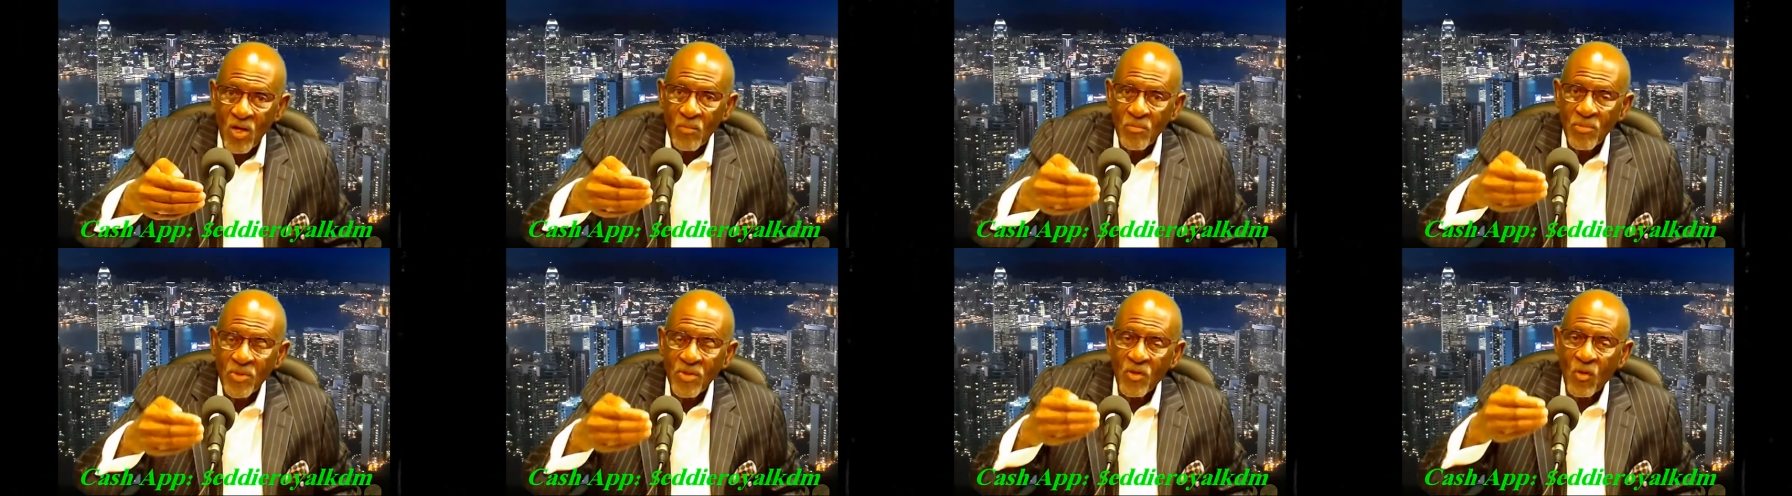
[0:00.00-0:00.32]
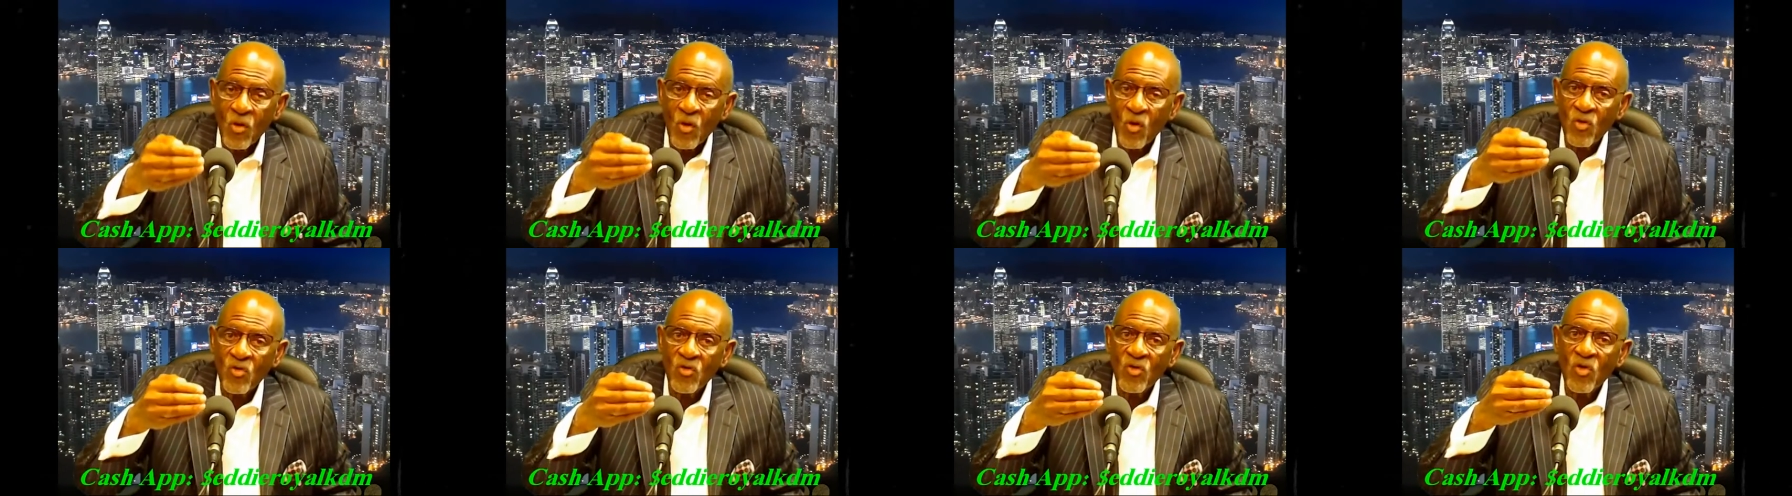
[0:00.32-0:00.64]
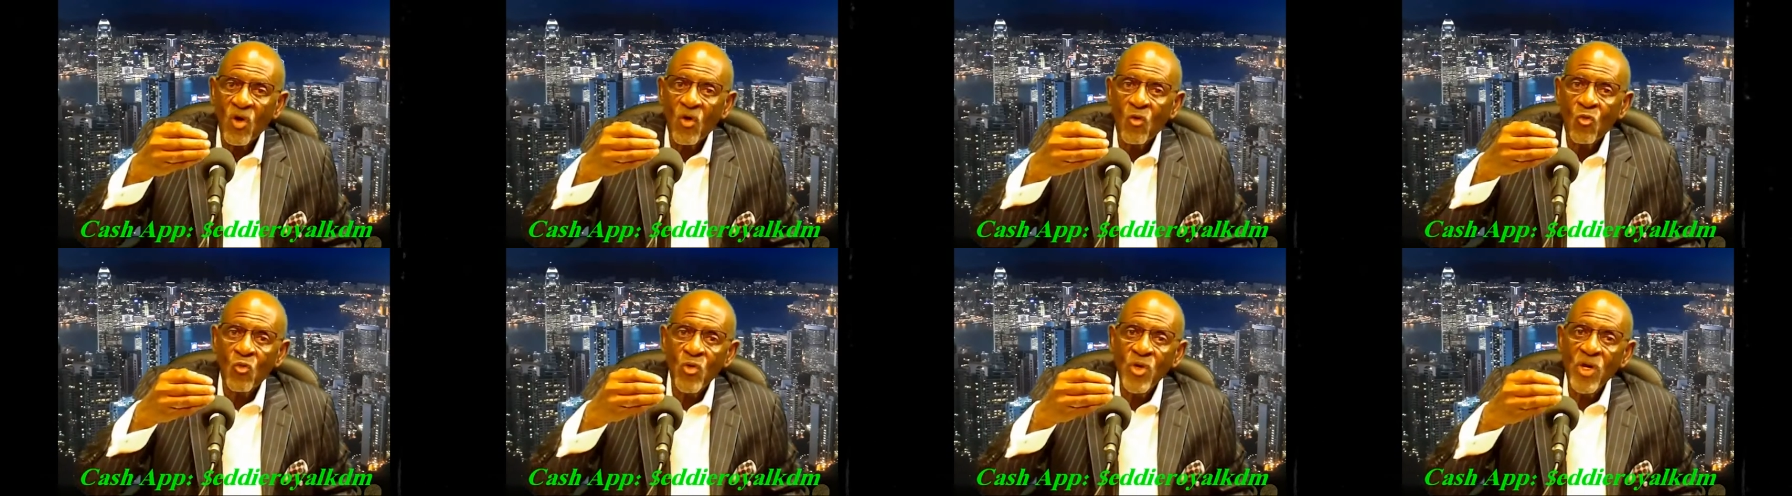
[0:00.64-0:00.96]
because
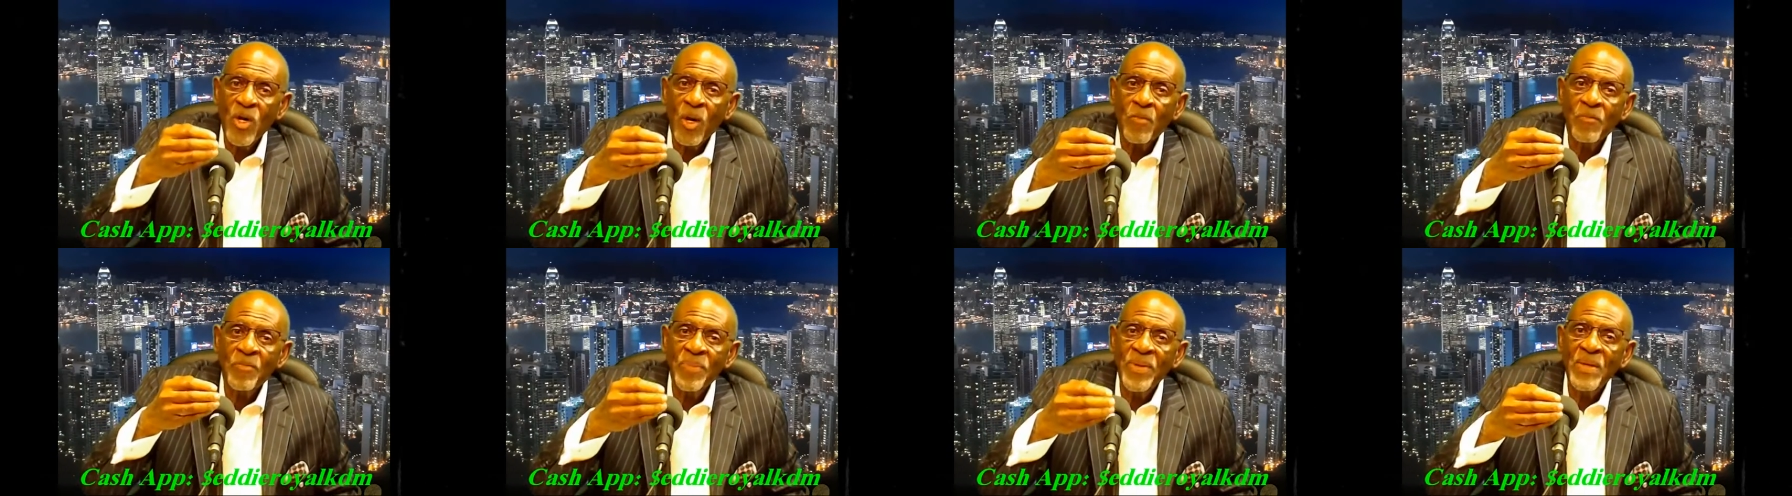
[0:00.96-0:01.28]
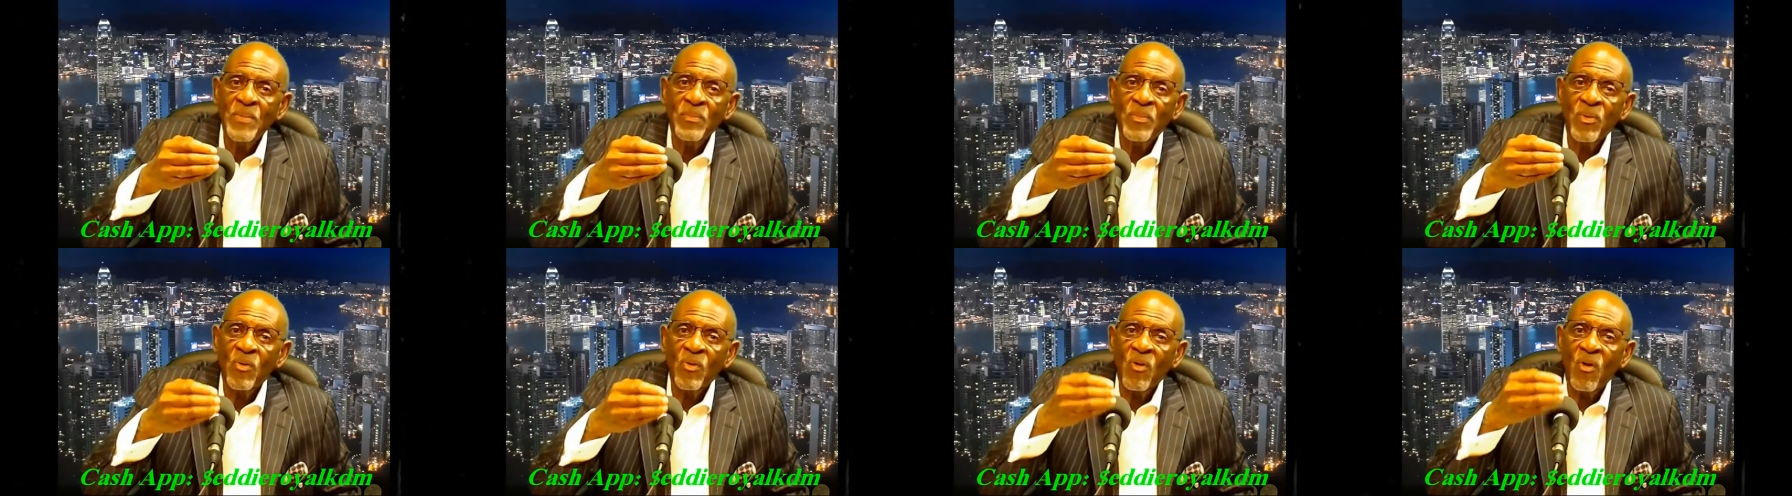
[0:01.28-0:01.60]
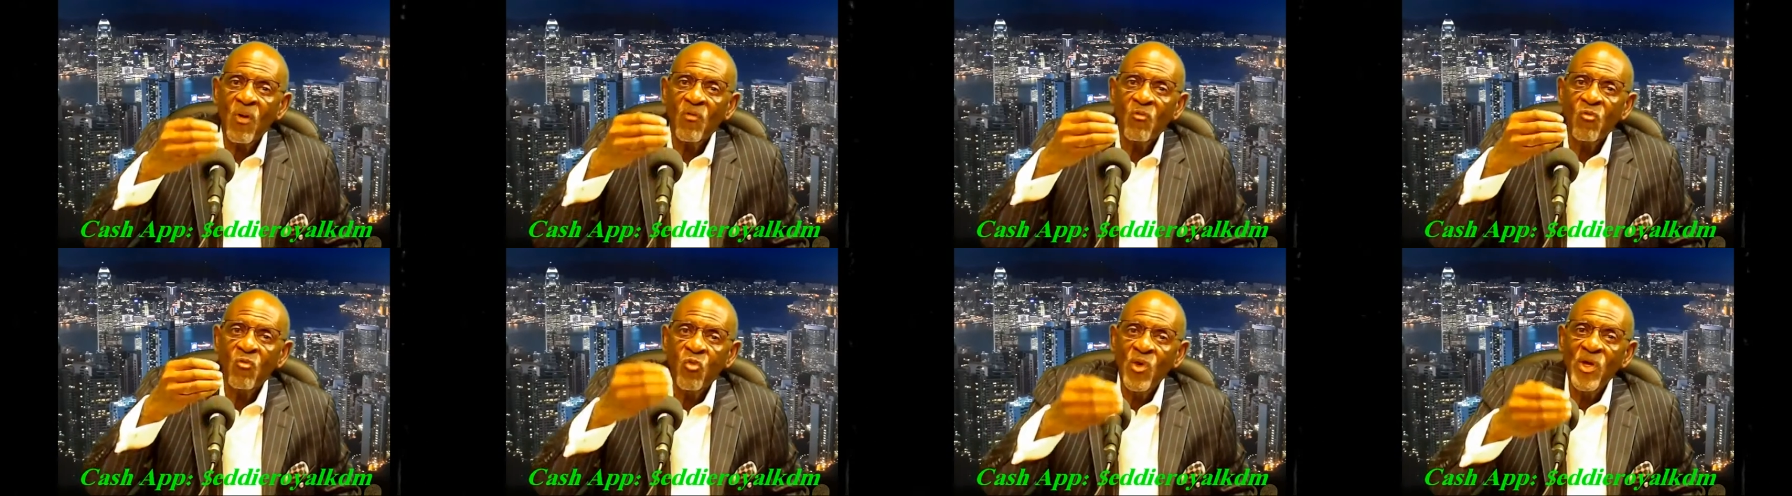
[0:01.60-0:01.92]
we are people
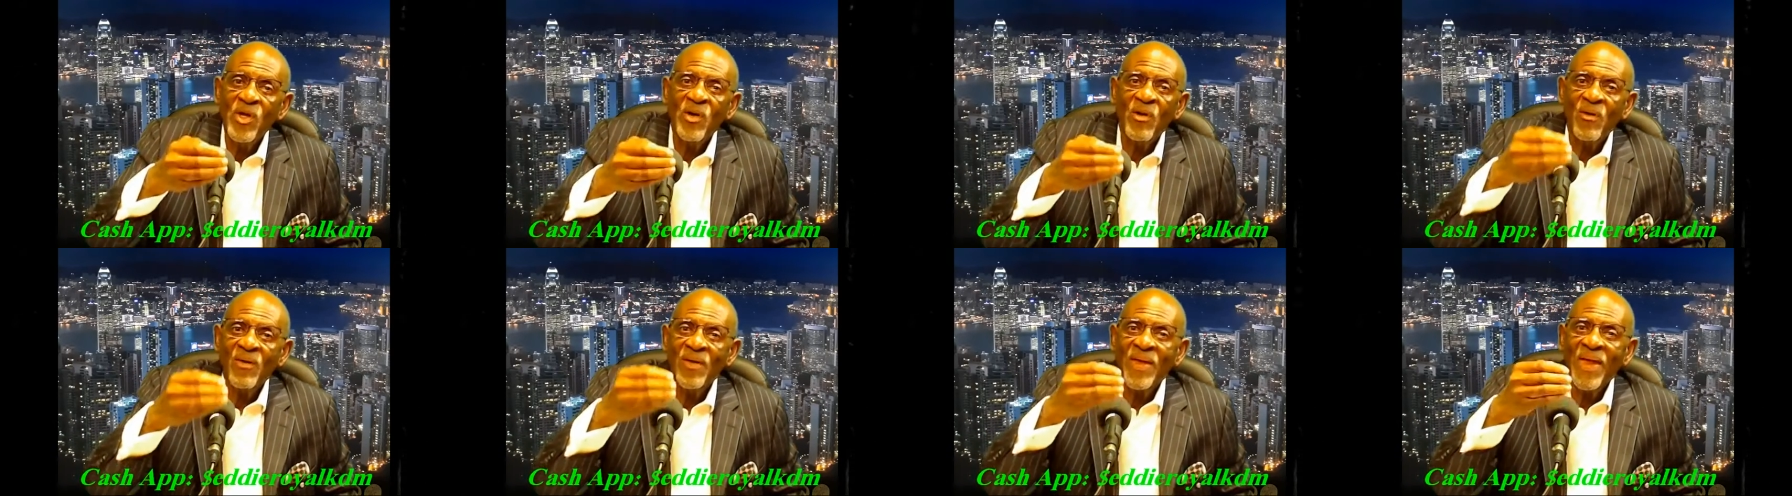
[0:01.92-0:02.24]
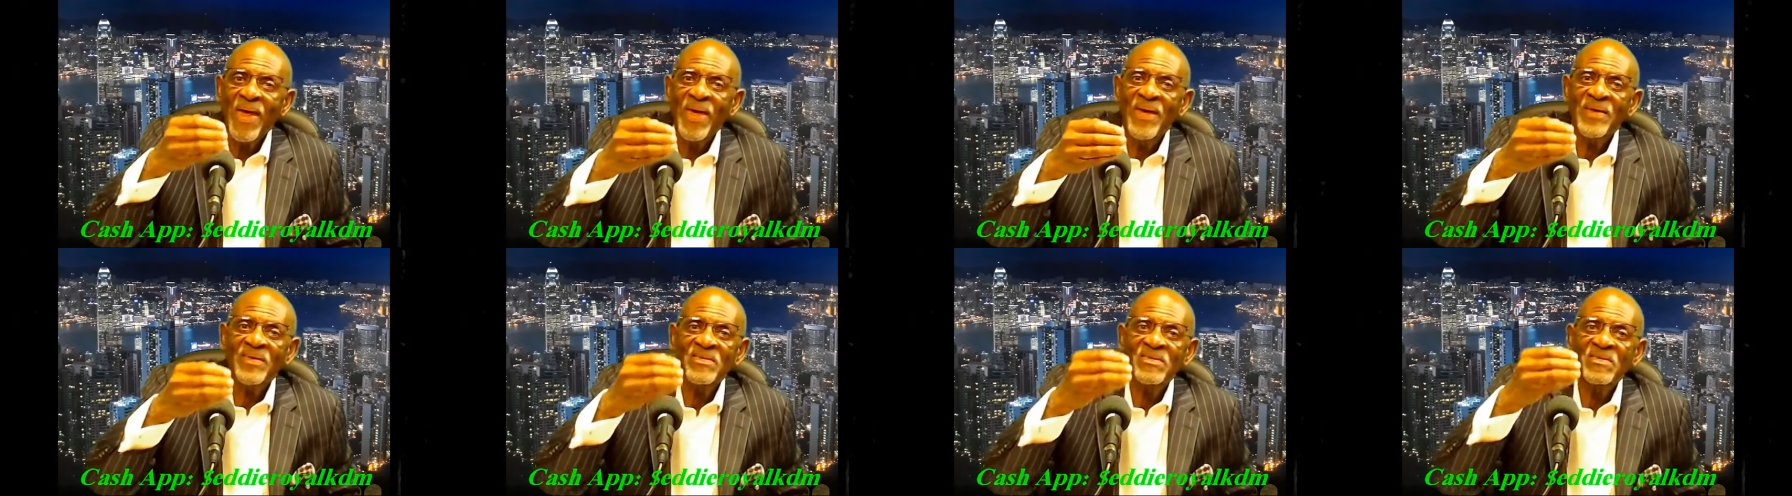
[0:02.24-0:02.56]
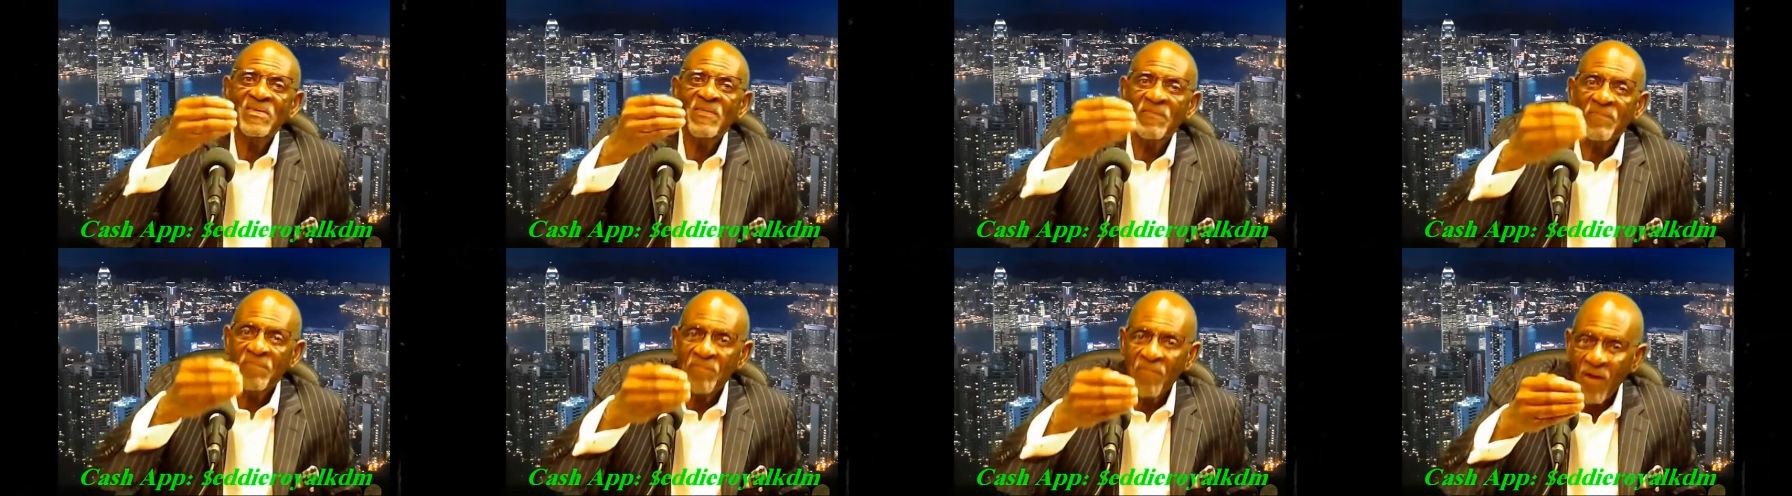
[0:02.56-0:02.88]
of will as
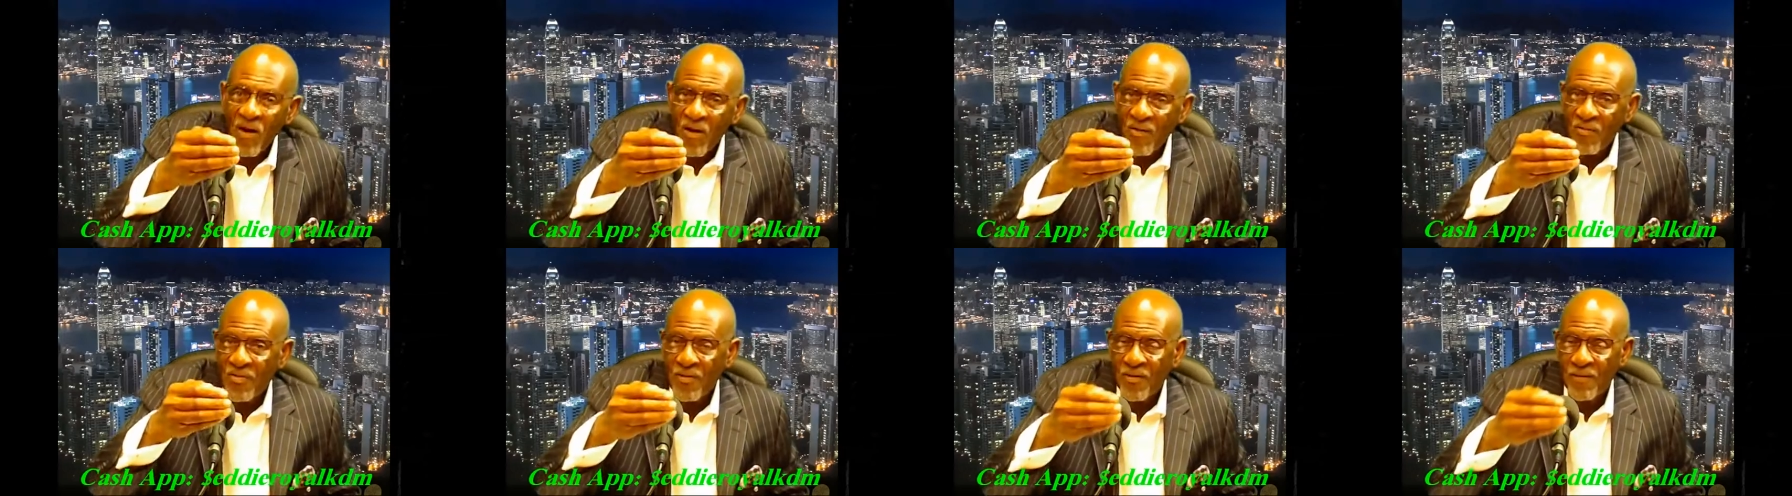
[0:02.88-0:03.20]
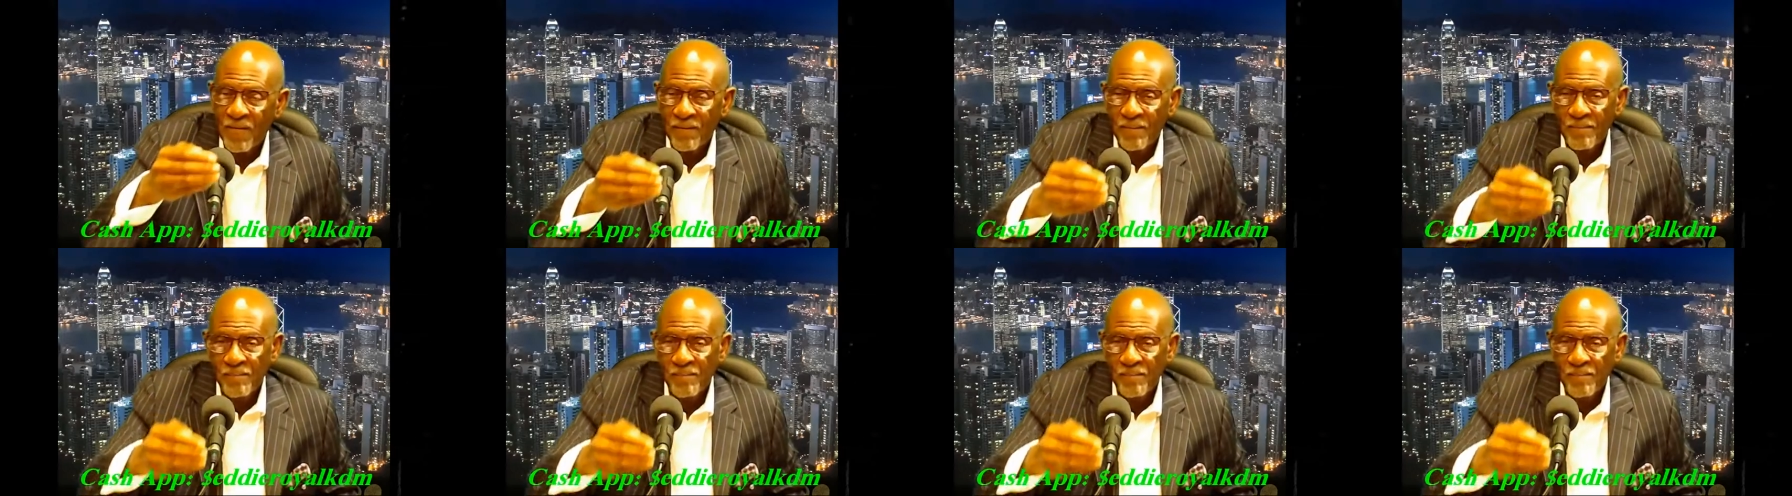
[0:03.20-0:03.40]
the Father.